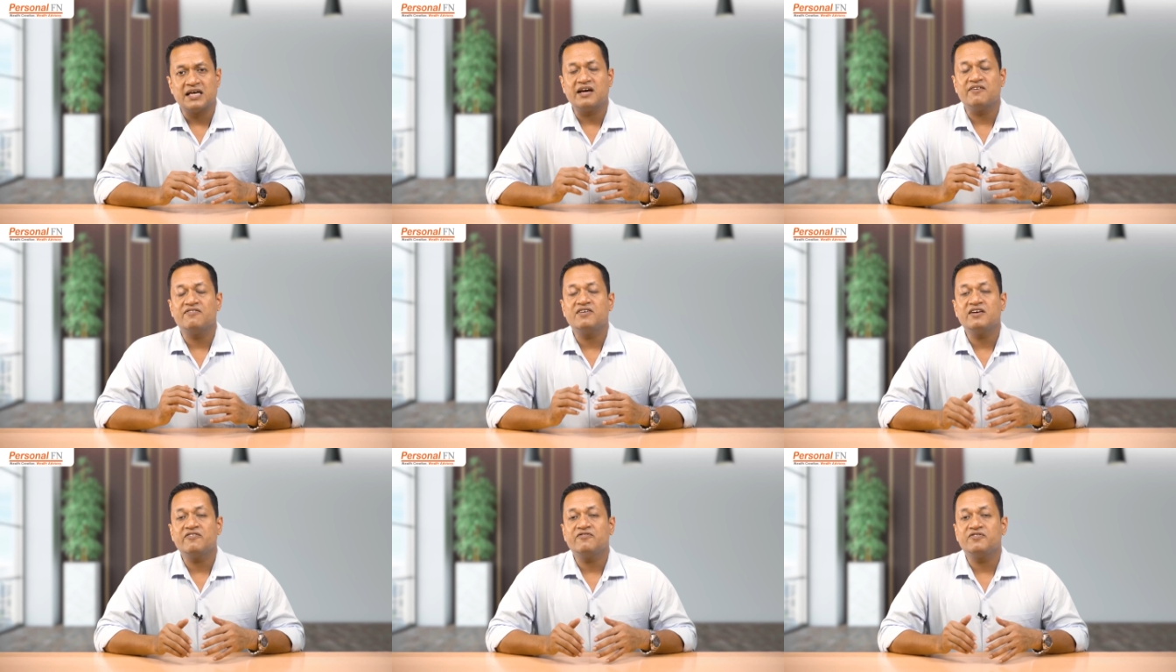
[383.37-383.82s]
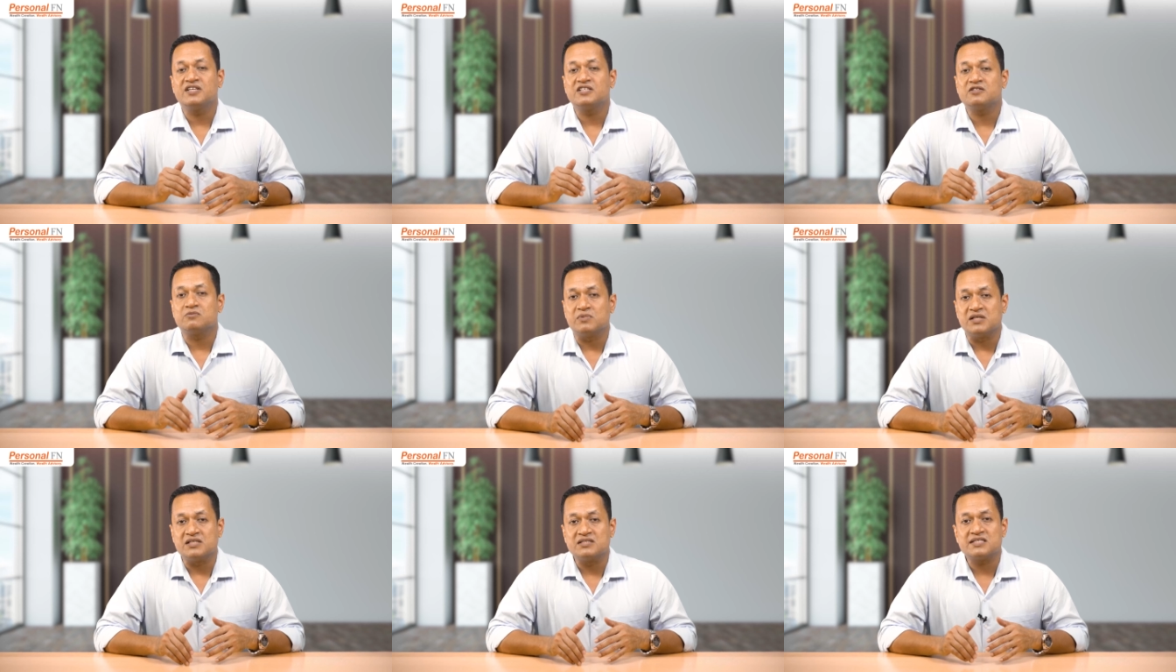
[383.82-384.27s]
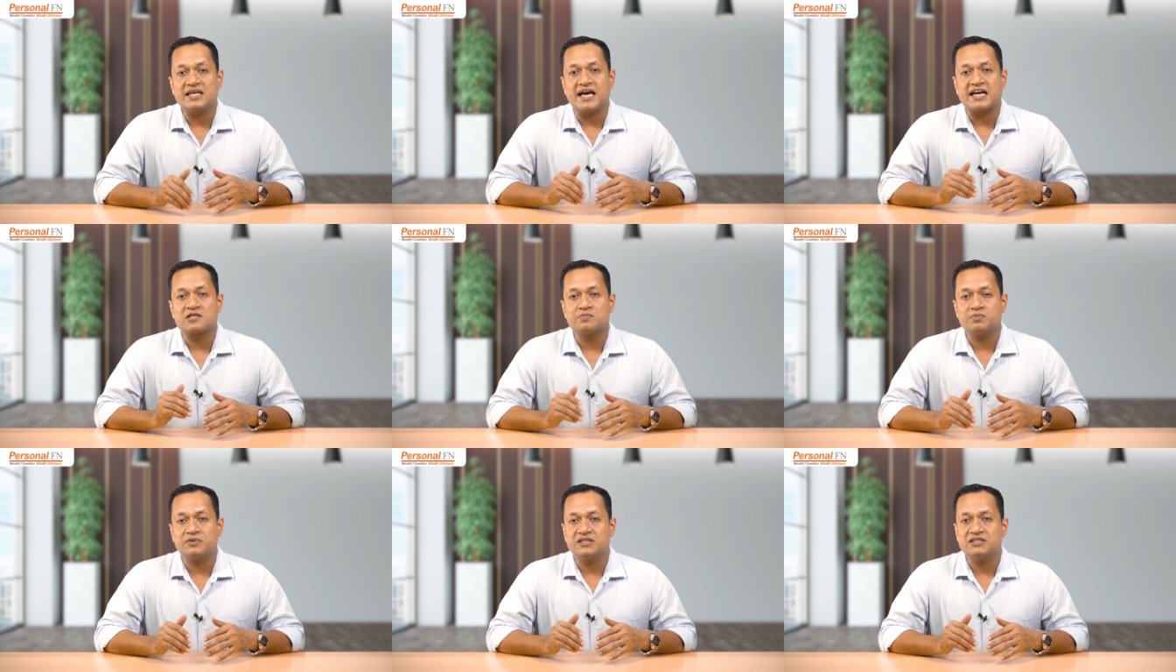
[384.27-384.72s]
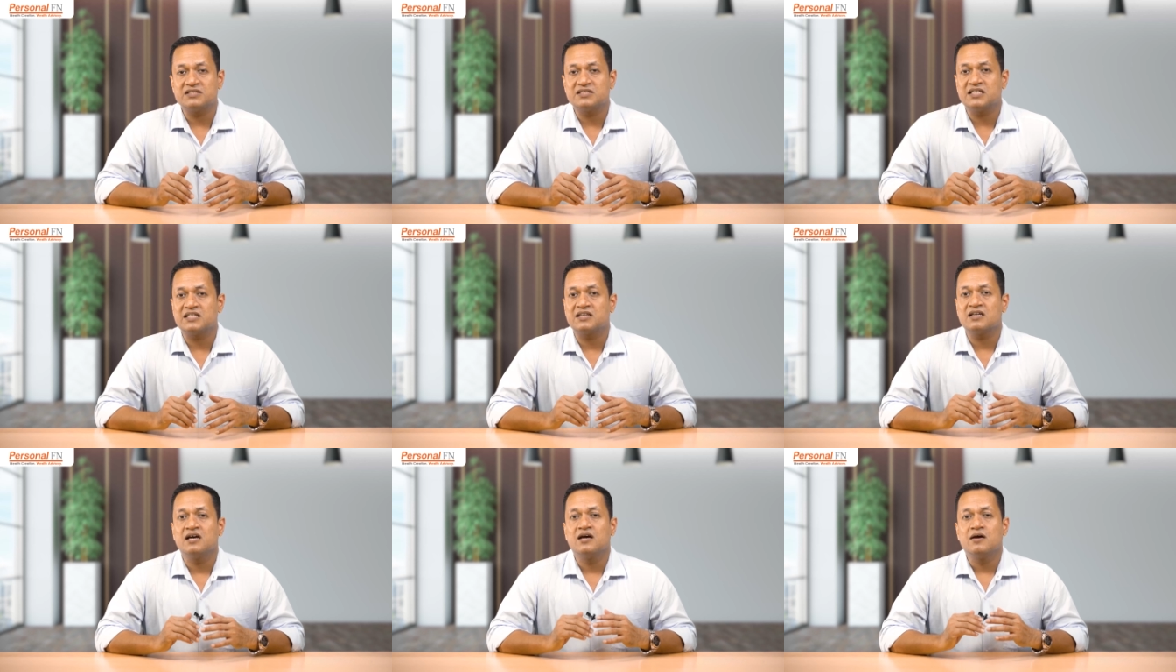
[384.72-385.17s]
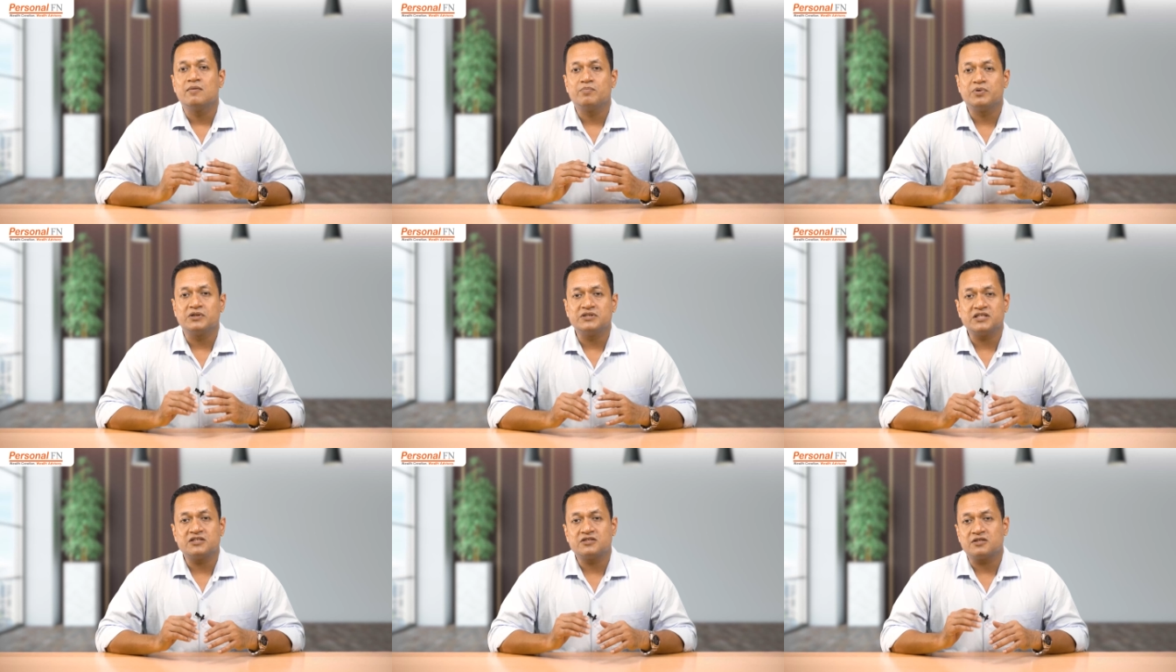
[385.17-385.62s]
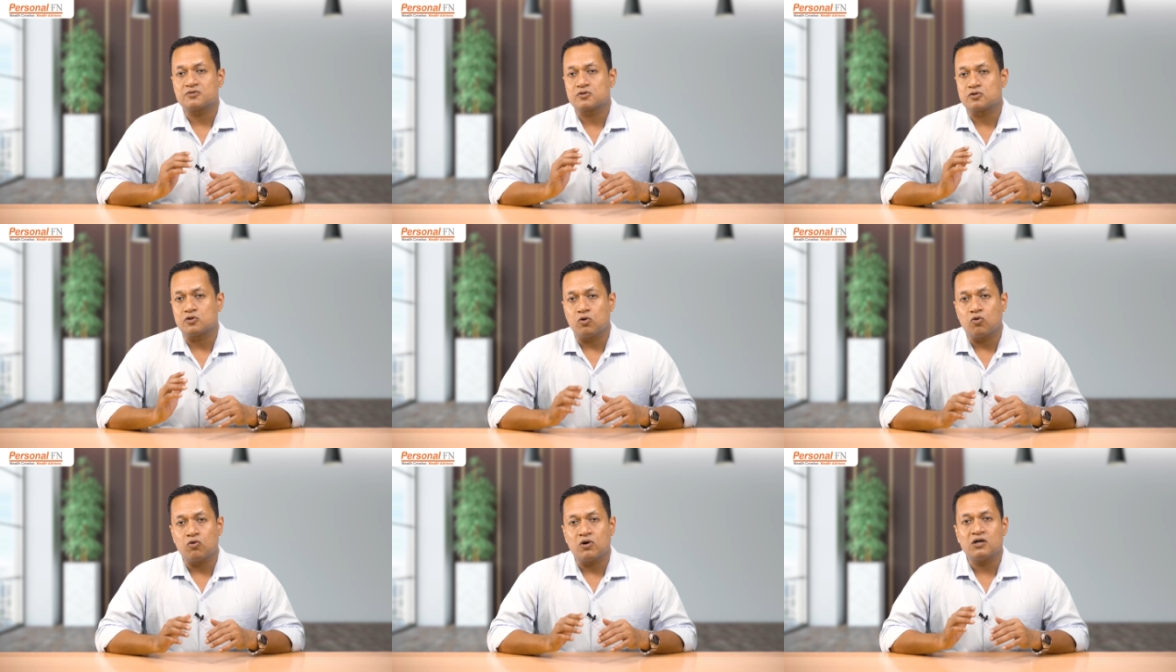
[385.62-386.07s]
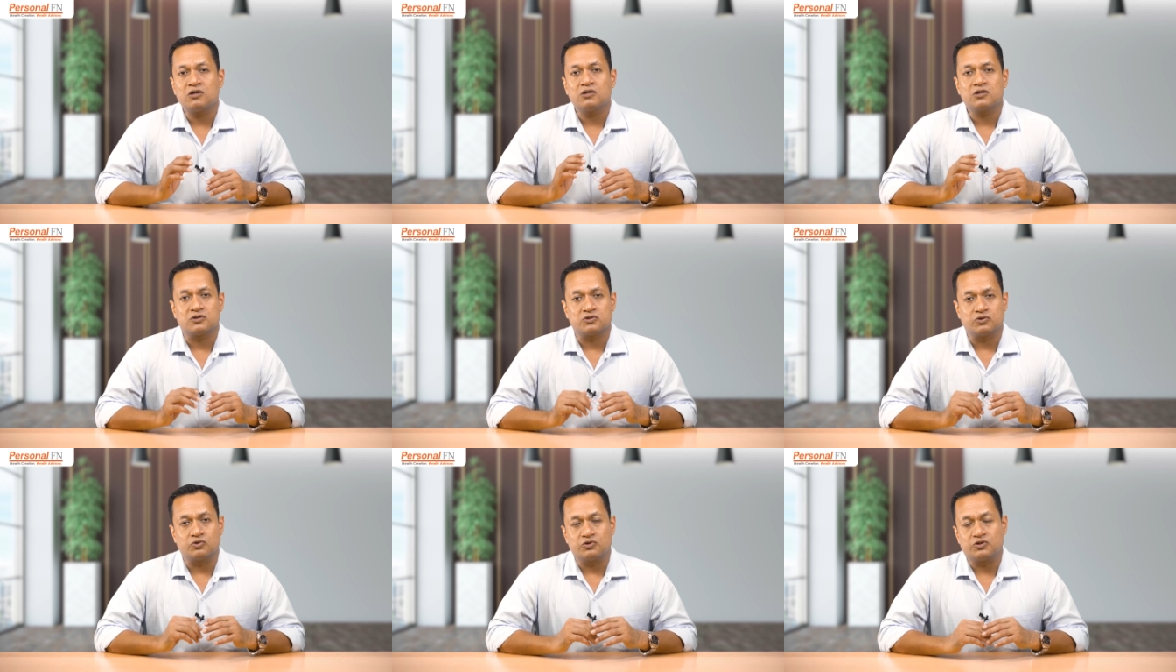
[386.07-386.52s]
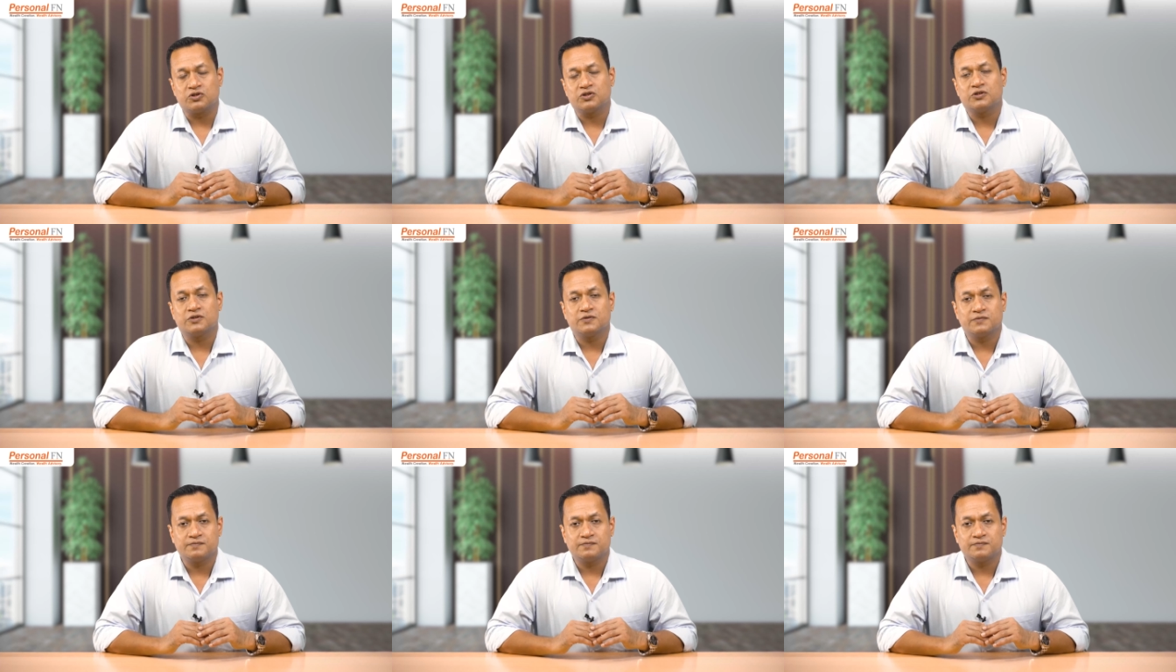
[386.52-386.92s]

even if this means experiencing periods of slower growth.